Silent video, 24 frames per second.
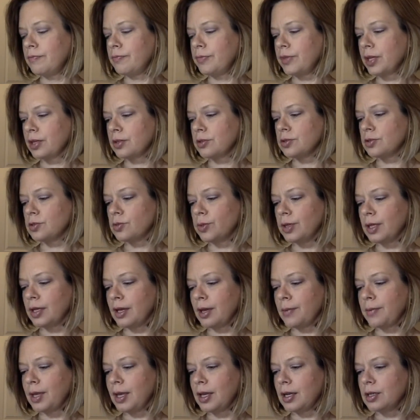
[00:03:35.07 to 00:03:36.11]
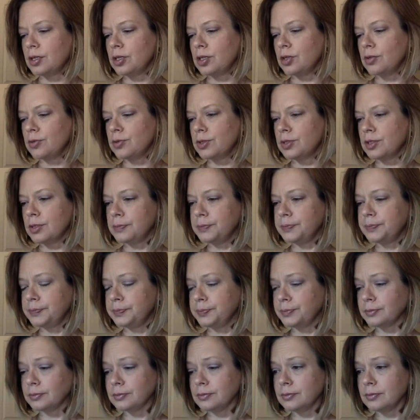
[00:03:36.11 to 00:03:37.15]
Next week I'm heading to Houston,
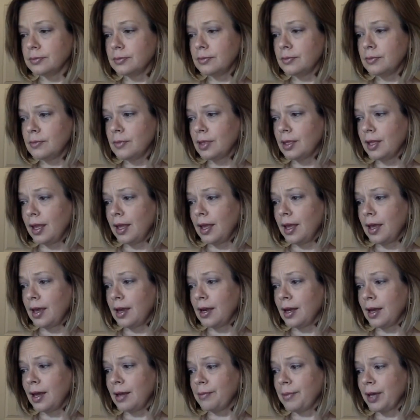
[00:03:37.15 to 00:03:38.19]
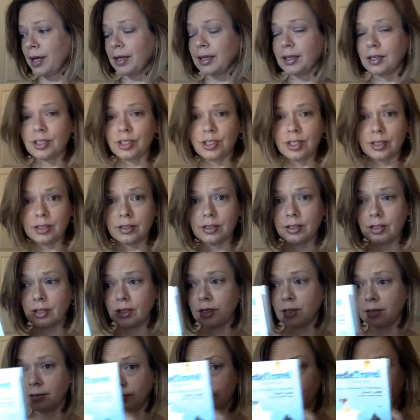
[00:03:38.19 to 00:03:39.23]
and I might get a chance to
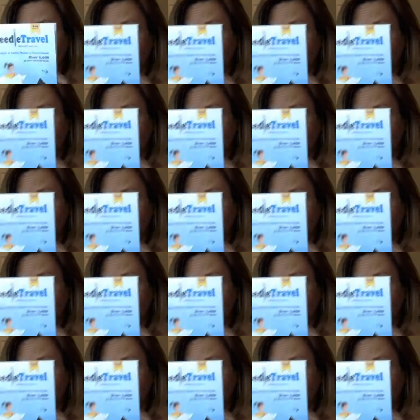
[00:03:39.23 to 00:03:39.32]
go